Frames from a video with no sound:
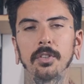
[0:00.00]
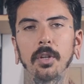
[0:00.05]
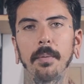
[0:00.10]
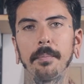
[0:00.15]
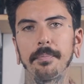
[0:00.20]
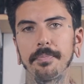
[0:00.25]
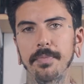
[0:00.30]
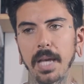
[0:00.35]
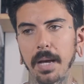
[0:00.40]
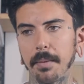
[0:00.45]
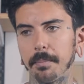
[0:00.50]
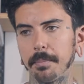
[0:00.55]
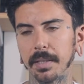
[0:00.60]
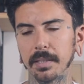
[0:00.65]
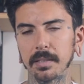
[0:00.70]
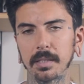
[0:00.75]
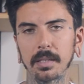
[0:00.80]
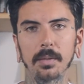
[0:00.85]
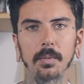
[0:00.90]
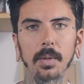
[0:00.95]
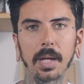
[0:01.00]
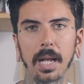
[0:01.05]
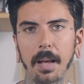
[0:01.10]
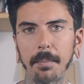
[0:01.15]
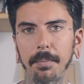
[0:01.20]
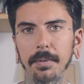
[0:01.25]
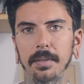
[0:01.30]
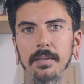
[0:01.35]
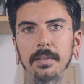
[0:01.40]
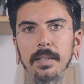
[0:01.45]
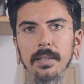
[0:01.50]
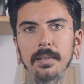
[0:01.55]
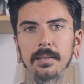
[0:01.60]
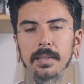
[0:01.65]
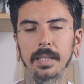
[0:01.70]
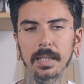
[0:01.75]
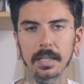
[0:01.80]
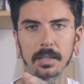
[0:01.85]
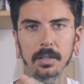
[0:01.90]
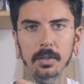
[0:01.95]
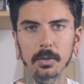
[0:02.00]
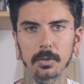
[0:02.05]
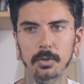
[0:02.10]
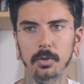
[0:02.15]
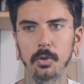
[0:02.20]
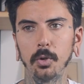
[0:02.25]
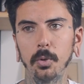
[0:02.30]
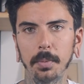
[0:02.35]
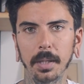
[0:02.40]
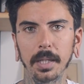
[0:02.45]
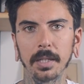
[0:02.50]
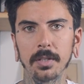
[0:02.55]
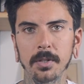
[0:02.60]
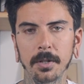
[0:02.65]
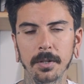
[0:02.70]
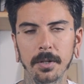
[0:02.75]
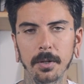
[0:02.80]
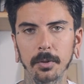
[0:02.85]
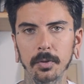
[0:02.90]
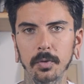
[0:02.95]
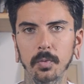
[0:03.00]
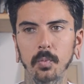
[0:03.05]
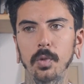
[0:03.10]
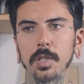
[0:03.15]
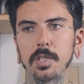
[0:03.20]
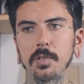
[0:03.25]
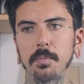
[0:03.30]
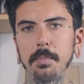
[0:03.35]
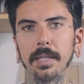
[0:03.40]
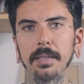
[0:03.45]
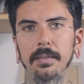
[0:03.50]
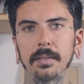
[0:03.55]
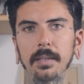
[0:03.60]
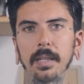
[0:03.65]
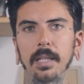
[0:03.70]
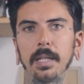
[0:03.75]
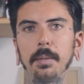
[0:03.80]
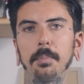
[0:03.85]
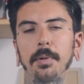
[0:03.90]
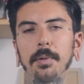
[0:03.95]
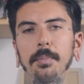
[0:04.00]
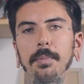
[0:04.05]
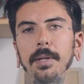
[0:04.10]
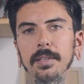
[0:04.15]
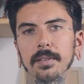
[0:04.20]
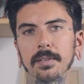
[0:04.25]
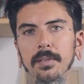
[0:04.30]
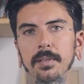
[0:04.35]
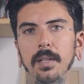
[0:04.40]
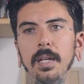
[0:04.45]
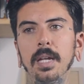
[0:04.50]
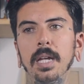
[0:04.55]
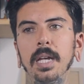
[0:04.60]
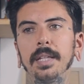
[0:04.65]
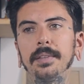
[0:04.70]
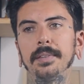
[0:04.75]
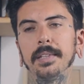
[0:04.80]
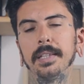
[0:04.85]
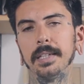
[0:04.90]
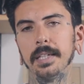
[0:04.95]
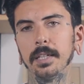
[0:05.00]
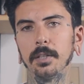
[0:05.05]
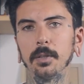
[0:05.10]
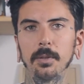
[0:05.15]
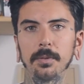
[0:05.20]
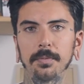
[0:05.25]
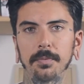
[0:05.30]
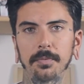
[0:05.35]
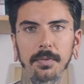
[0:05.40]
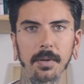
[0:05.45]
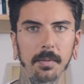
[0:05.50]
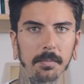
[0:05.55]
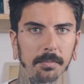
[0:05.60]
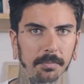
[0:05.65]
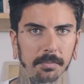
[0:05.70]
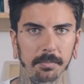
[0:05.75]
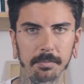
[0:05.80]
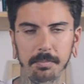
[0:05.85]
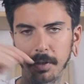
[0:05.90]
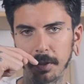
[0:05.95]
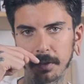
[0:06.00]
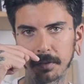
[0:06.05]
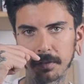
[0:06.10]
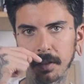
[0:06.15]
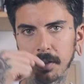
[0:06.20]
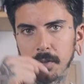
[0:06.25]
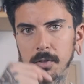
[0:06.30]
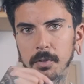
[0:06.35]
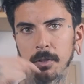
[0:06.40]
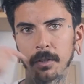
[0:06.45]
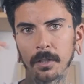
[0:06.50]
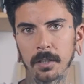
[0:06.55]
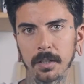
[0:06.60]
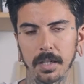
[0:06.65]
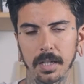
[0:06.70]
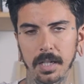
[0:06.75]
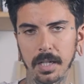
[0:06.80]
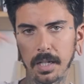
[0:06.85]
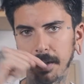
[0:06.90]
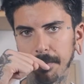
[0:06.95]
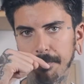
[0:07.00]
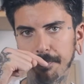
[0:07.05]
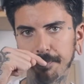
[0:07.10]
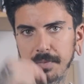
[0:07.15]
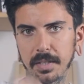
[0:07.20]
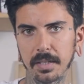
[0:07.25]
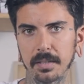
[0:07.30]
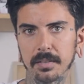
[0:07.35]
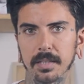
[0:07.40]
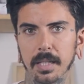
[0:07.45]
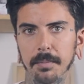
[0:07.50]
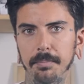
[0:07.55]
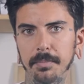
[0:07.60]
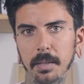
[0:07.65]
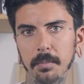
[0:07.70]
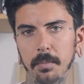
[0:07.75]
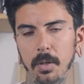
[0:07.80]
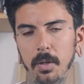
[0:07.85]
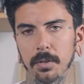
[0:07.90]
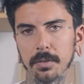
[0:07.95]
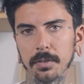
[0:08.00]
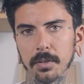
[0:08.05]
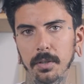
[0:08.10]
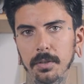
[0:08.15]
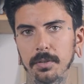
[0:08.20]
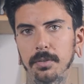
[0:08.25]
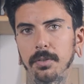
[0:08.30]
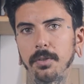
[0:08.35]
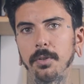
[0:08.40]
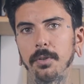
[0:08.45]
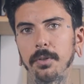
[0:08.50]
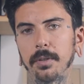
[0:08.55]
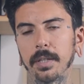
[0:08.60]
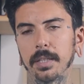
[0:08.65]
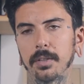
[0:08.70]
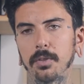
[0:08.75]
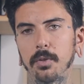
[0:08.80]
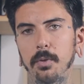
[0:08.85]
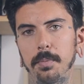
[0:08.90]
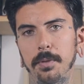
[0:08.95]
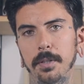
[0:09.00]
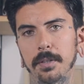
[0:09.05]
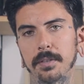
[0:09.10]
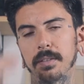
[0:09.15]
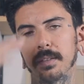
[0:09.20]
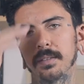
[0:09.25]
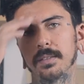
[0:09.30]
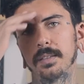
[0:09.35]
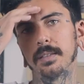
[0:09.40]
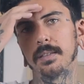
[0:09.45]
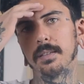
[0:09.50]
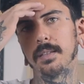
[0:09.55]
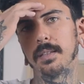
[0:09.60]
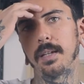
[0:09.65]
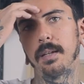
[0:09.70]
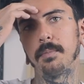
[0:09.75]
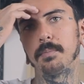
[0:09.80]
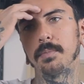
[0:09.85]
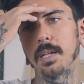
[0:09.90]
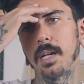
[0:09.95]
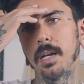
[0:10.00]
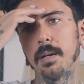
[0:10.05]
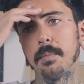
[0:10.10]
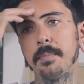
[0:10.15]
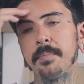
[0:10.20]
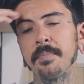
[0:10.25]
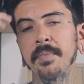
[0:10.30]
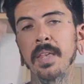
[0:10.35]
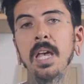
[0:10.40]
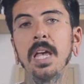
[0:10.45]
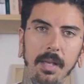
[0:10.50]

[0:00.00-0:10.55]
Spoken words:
So yeah, basically what happens is they stick a little tube in your nose, which basically prevents the needle from piercing your septum also, so you don't get two piercings at the same time.